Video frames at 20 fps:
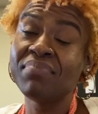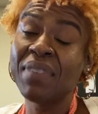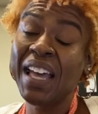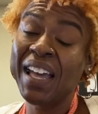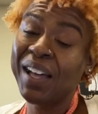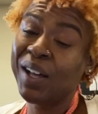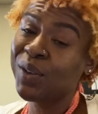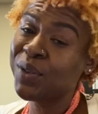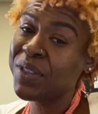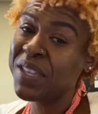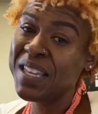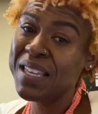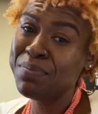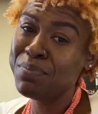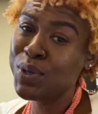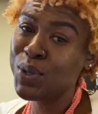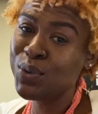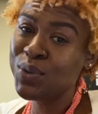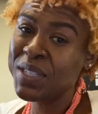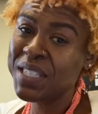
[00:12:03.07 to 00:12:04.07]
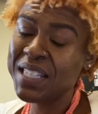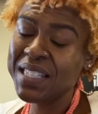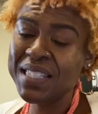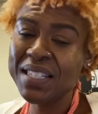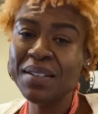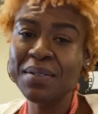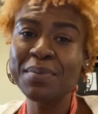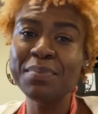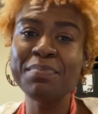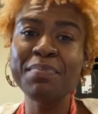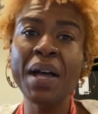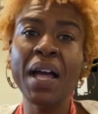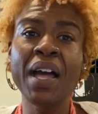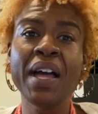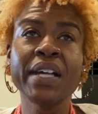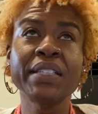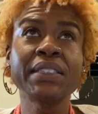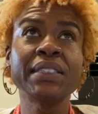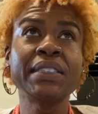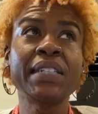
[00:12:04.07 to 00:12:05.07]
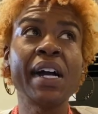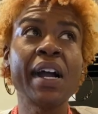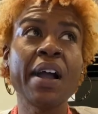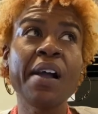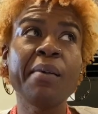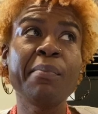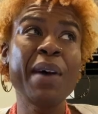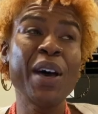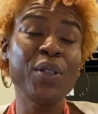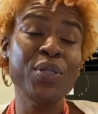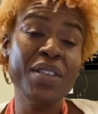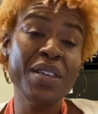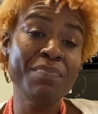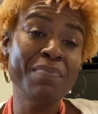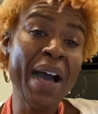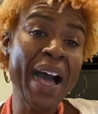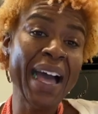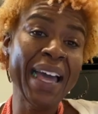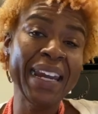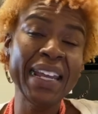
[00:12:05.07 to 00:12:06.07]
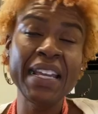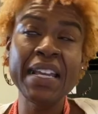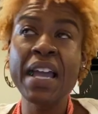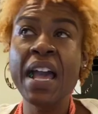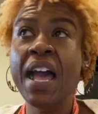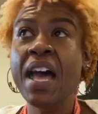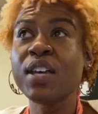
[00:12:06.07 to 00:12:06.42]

healthy immune system, healthy body.